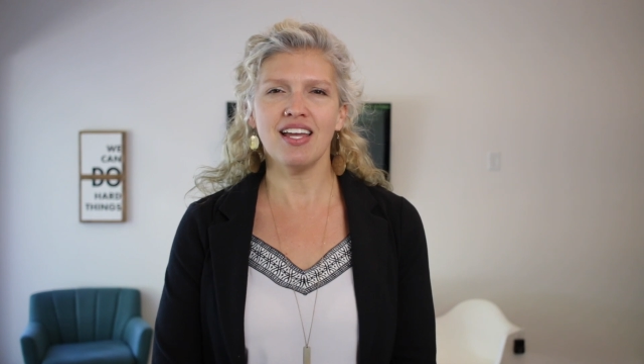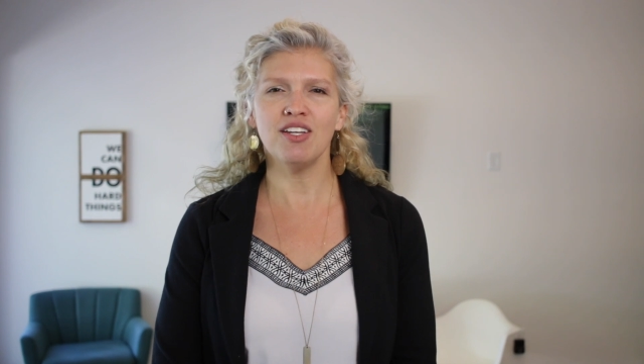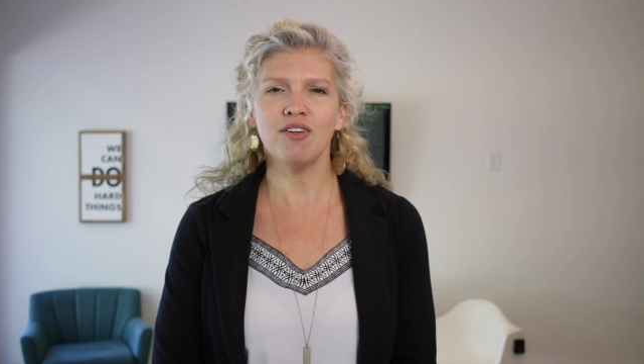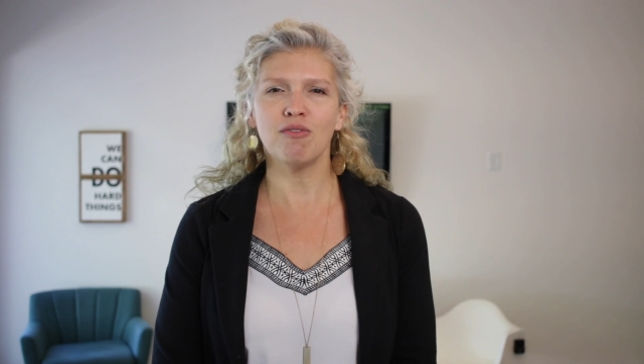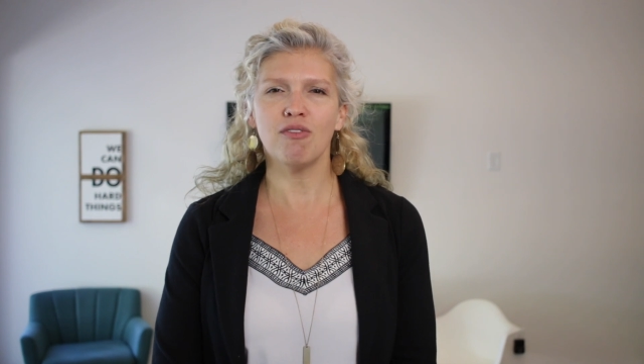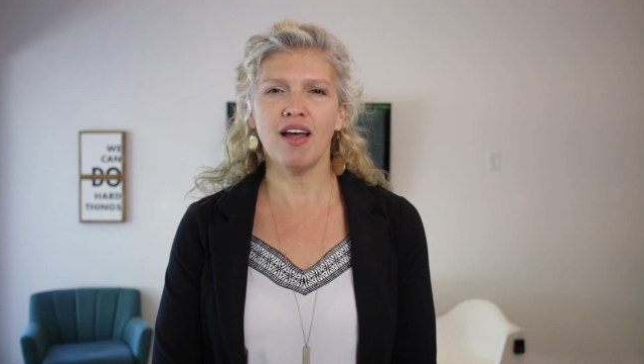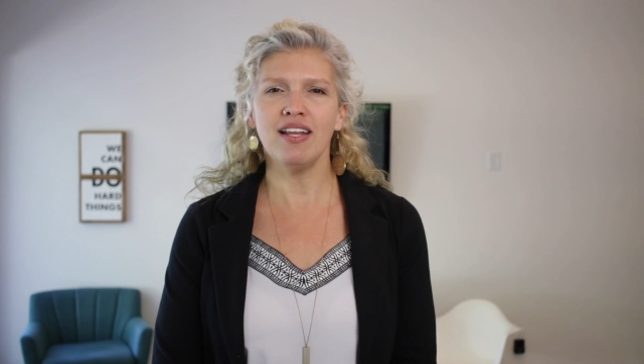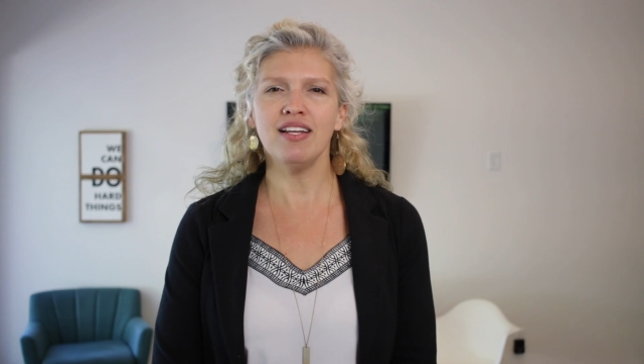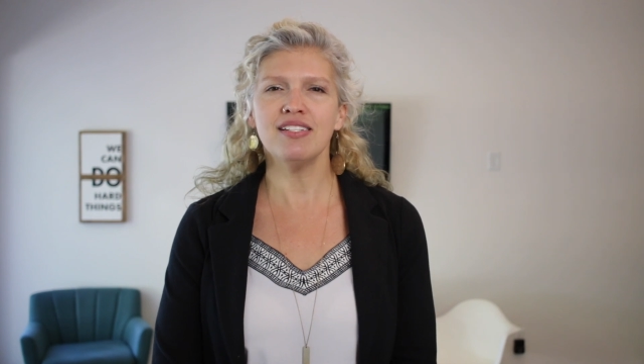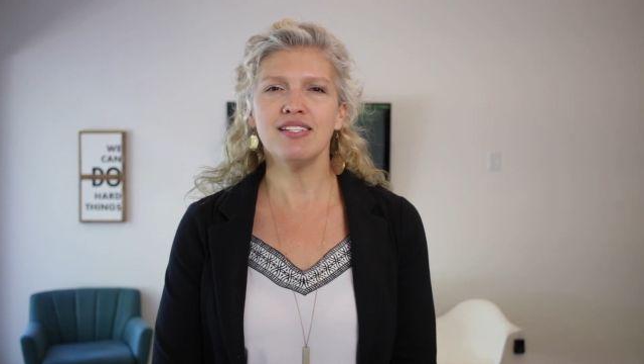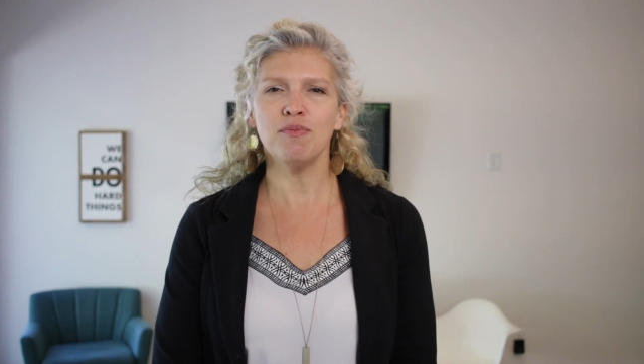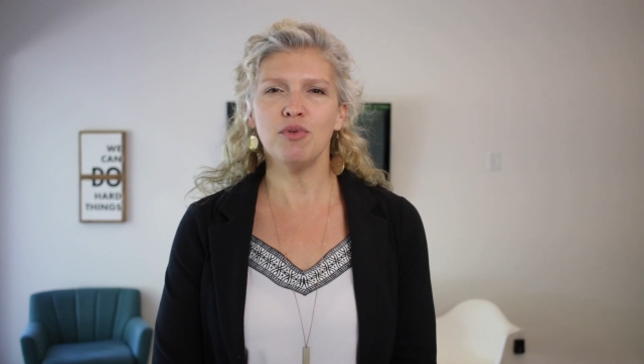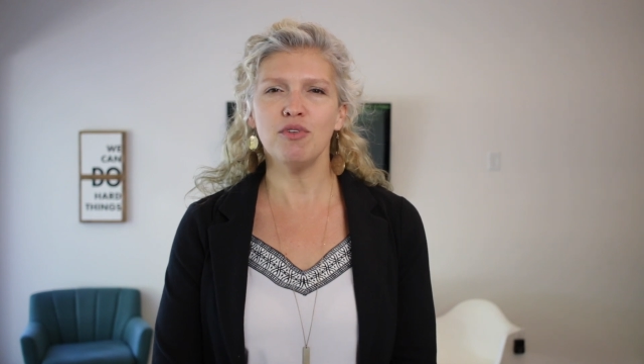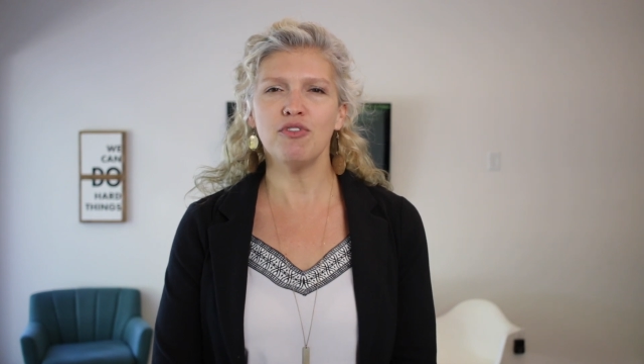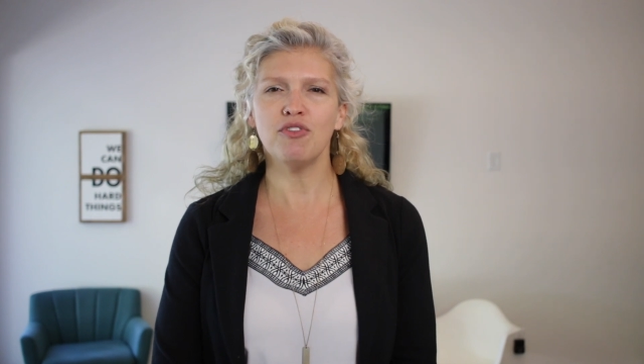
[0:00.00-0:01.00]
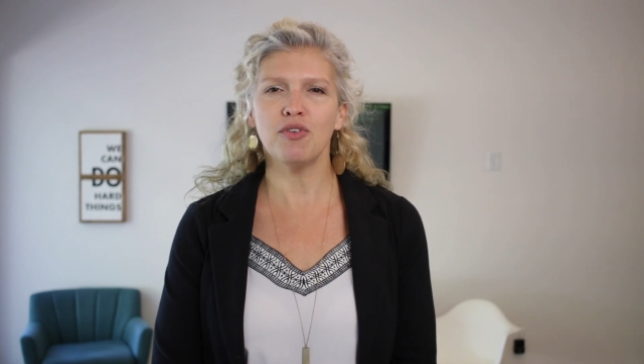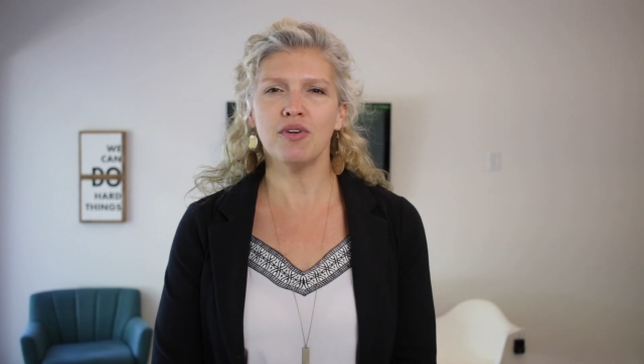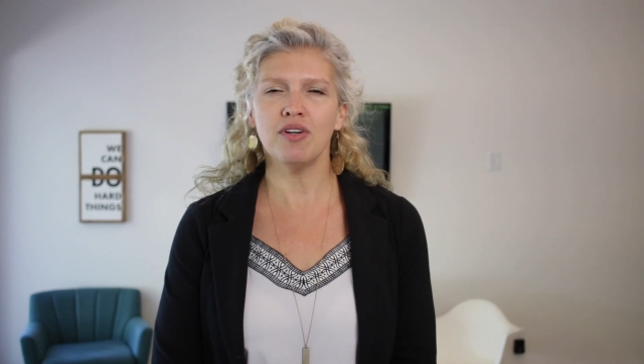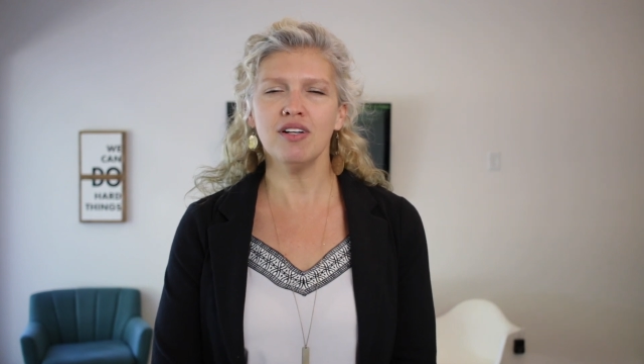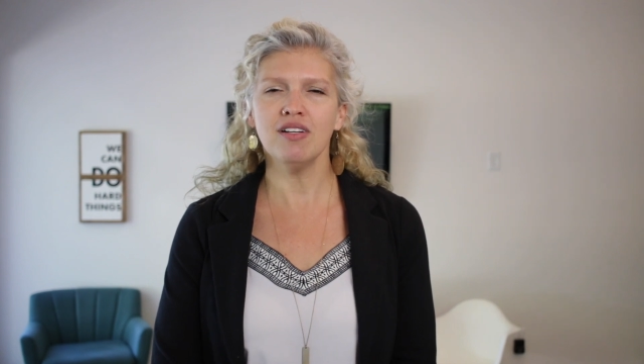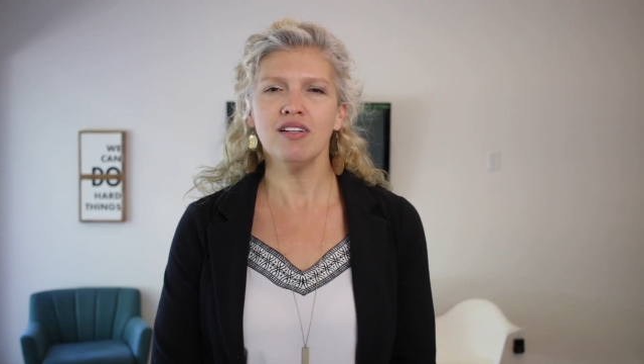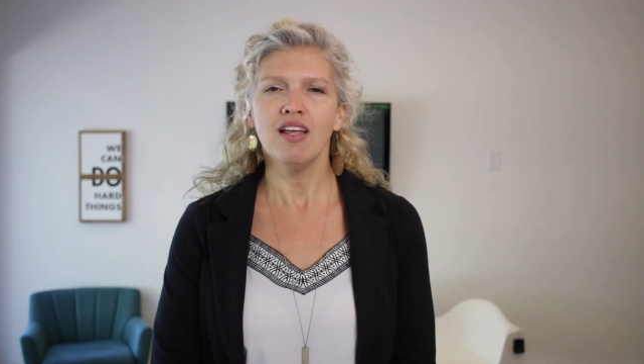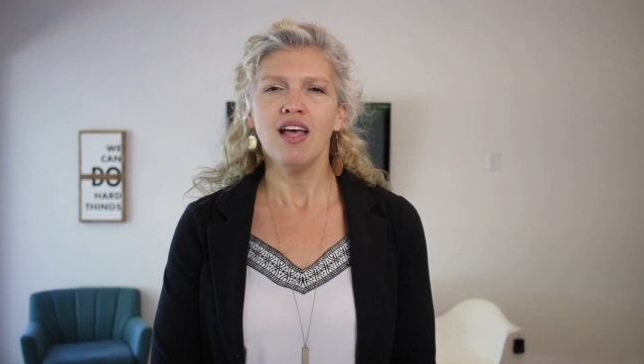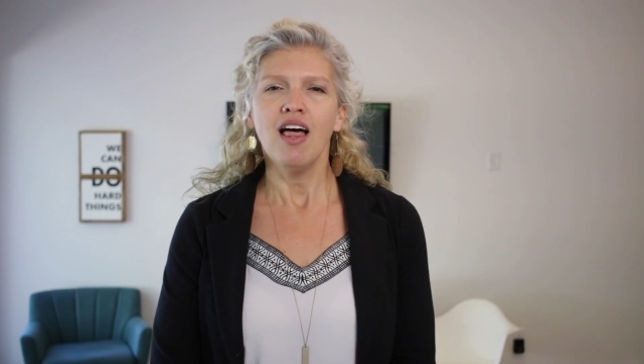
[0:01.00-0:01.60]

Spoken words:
and you're ready to move forward,